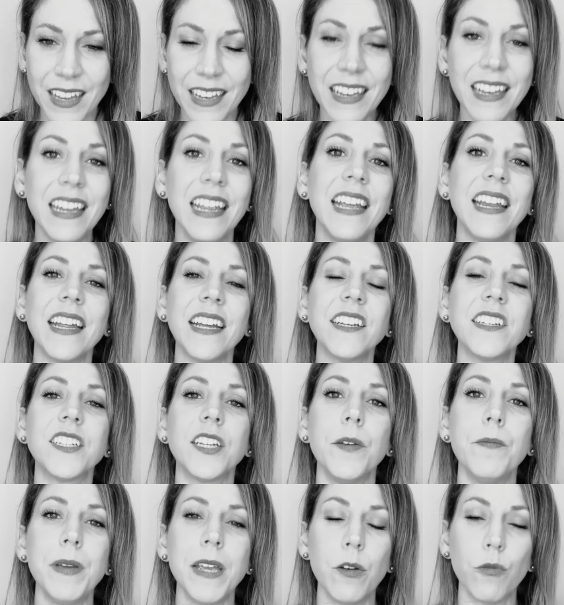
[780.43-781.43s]
needing
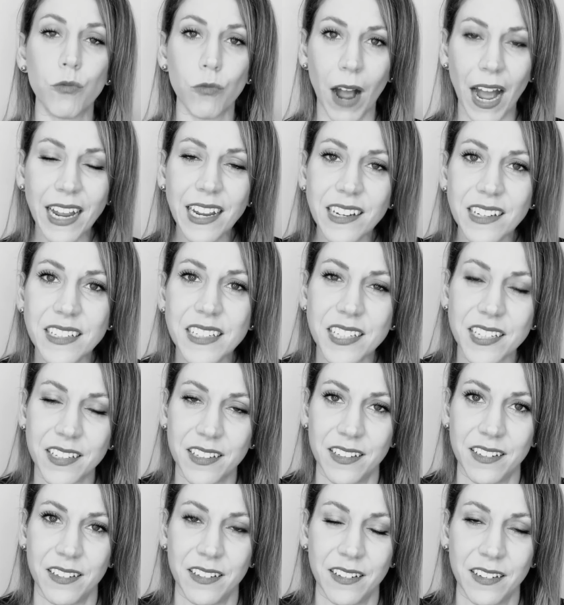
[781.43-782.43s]
to be right
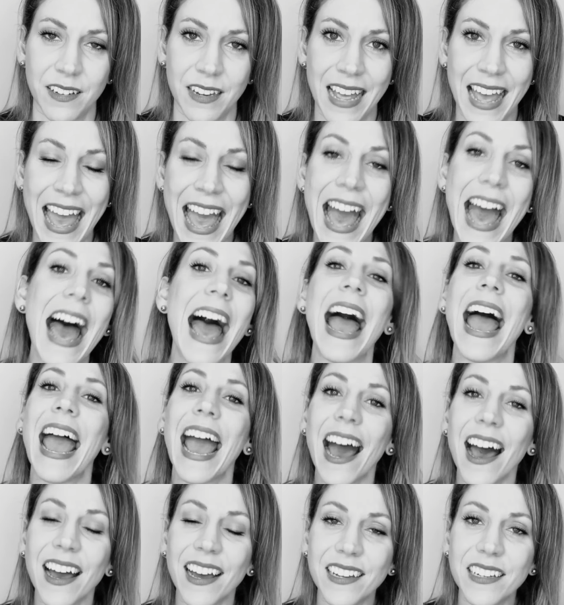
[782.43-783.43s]

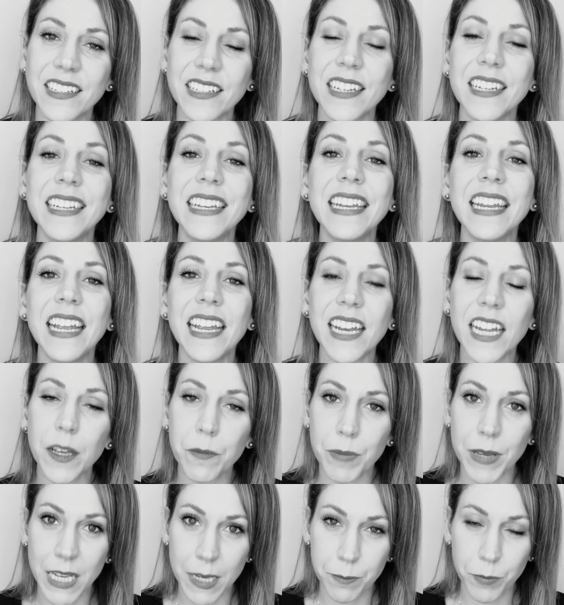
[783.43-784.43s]
and needing
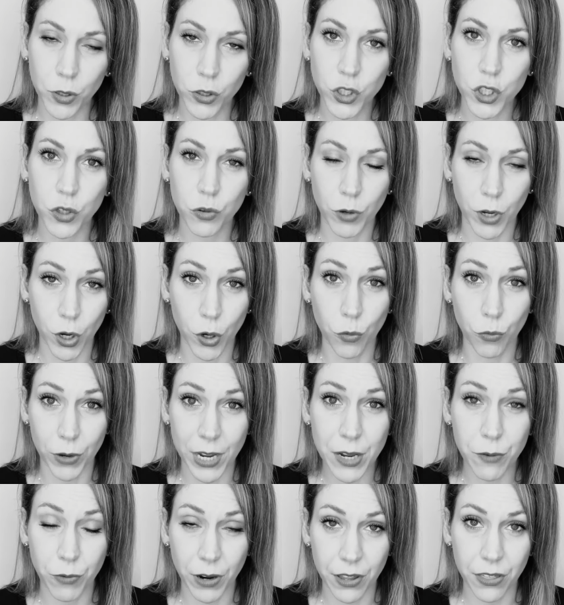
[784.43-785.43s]
people to
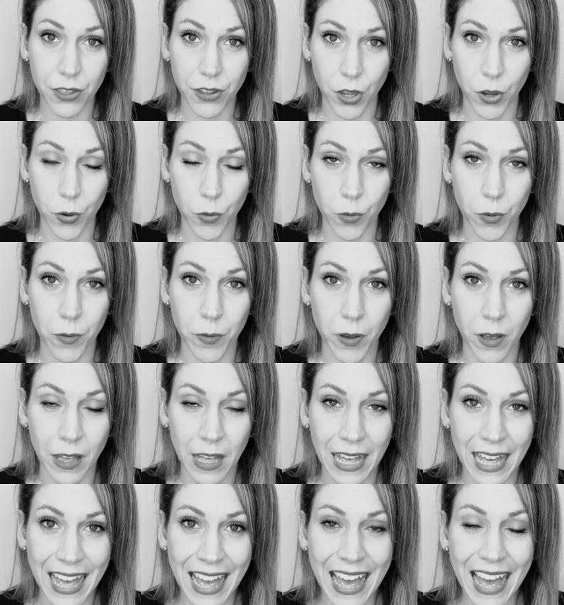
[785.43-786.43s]
agree with you.
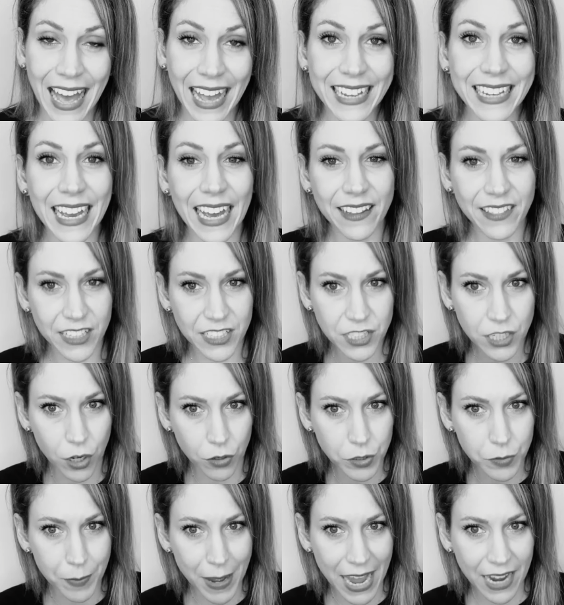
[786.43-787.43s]
Again, this
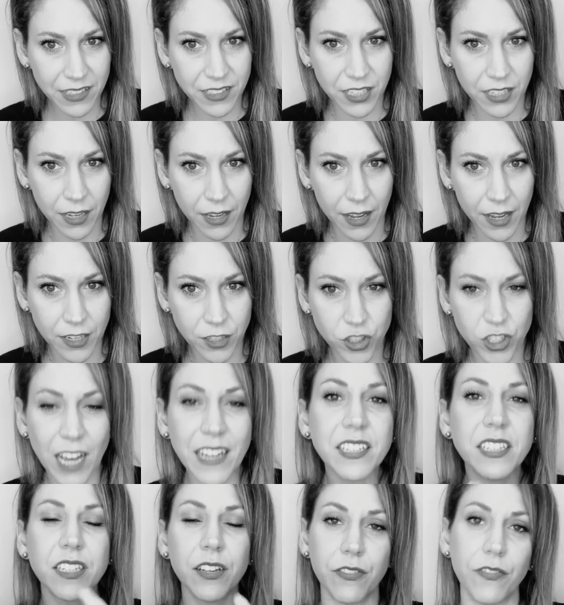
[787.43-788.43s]
goes back to
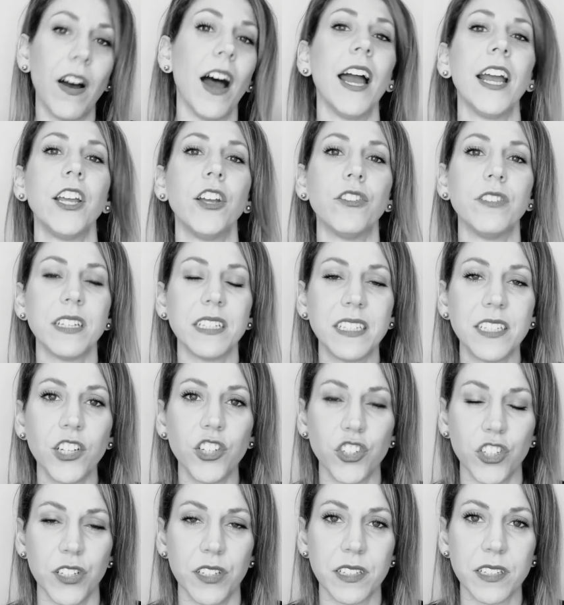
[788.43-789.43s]
justifying your
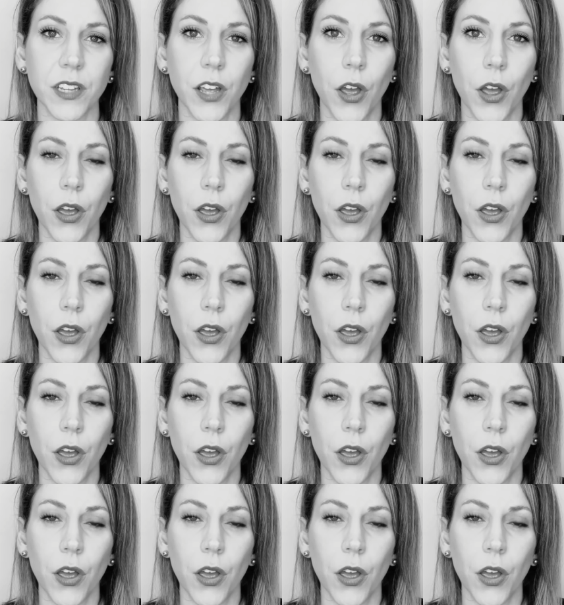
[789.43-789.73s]
decisions